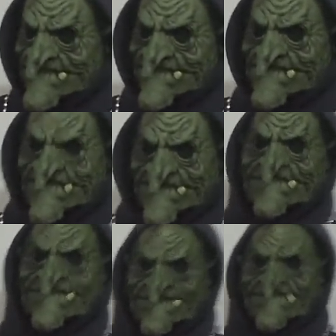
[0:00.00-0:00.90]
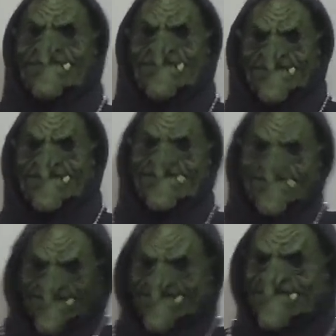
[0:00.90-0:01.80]
Anyway, I just want to come
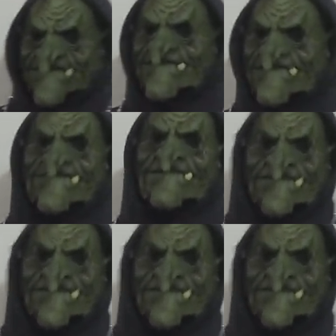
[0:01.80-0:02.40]
on here and give my thoughts on